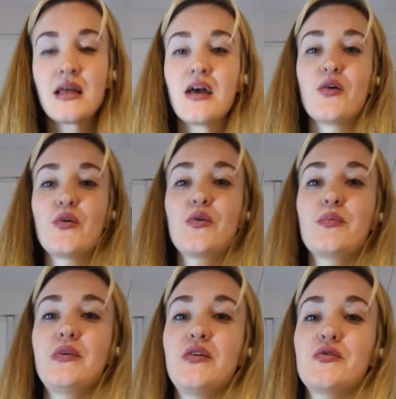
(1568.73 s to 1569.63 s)
Oh,
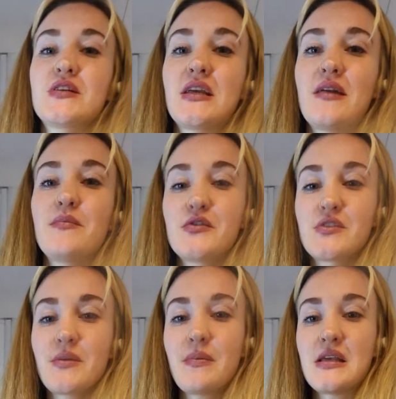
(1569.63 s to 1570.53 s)
music. Yeah, music
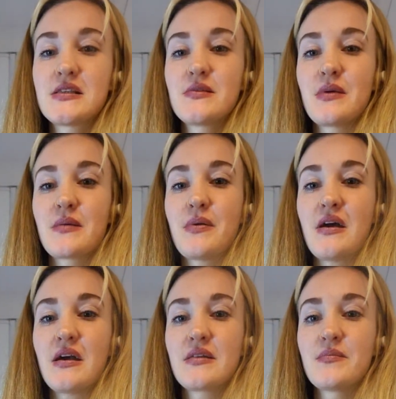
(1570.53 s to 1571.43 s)
plays a big part
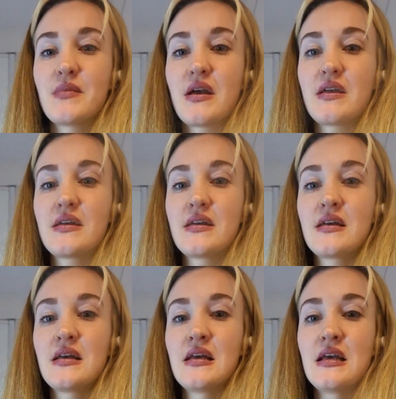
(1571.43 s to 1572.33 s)
in my
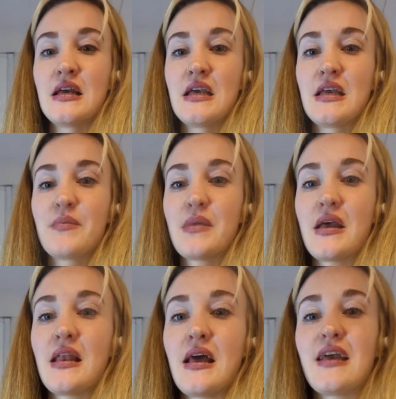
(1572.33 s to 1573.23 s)

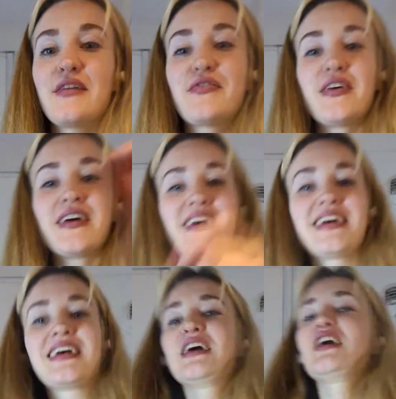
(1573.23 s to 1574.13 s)
life.
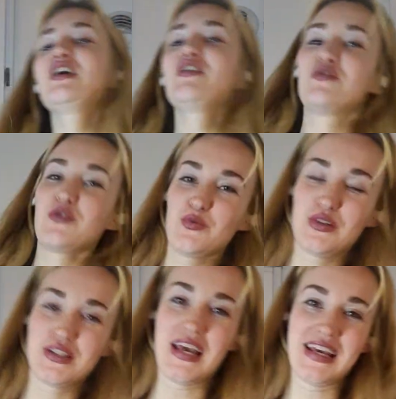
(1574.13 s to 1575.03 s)
Food will
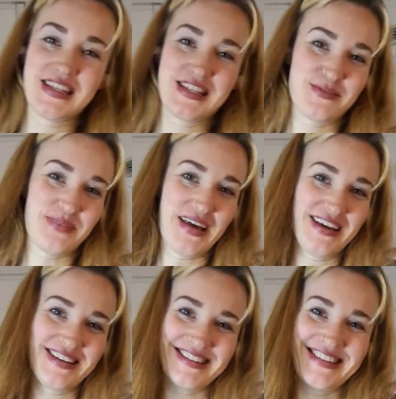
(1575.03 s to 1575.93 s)
taste
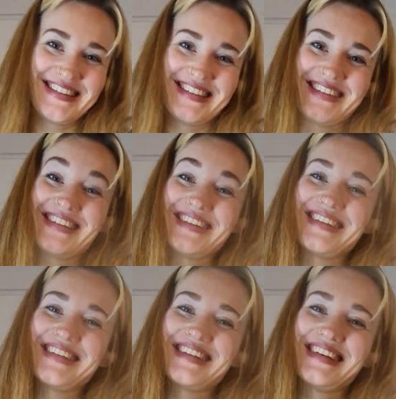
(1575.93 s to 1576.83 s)
better.
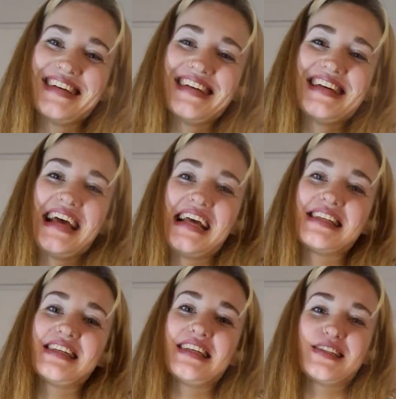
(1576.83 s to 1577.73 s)
See,
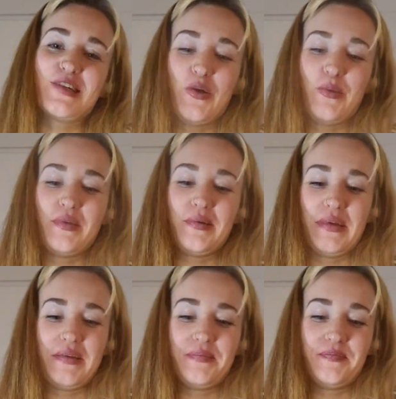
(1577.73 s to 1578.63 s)
there's a compliment.